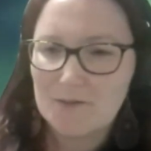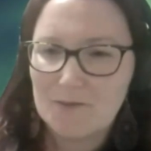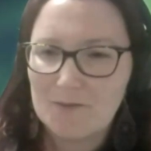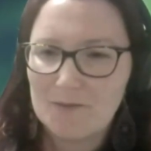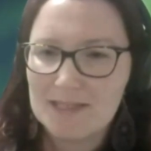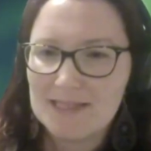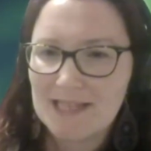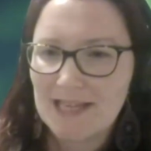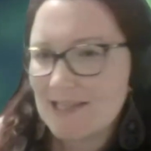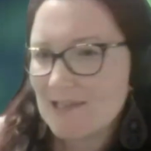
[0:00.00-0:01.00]
want to
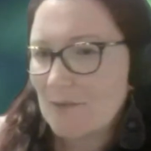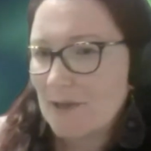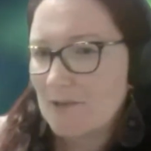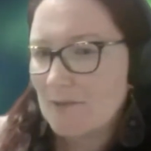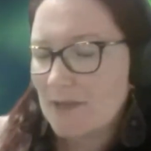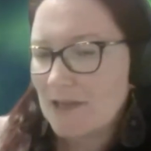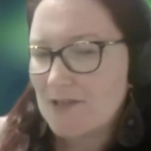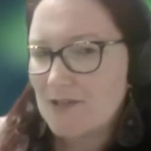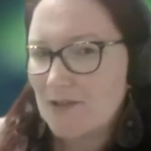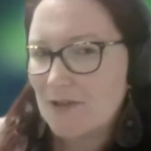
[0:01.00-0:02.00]
ask whether we could
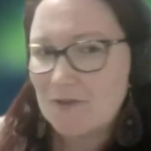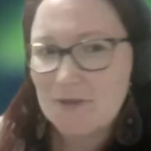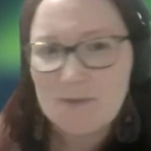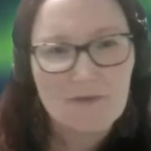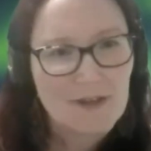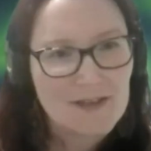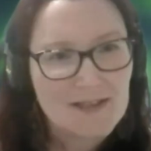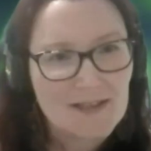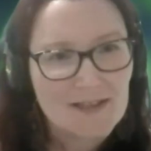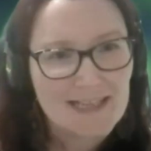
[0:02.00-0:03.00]
do a group
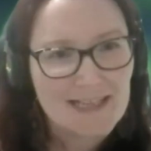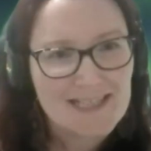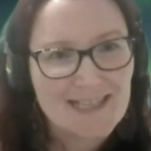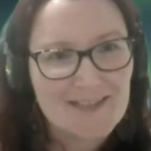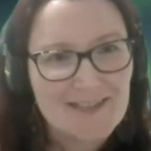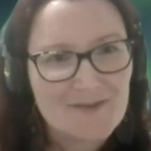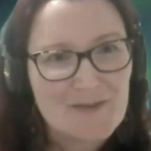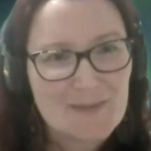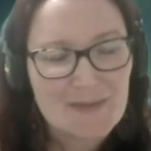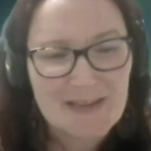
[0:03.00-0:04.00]
photo actually of the
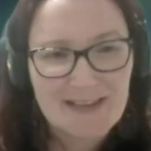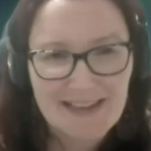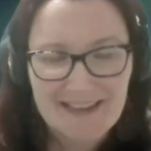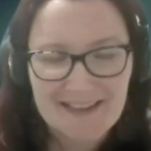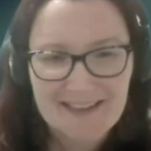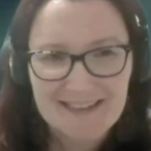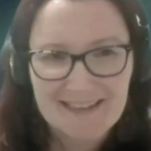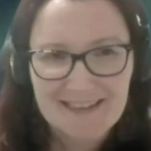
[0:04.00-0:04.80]
people that are here,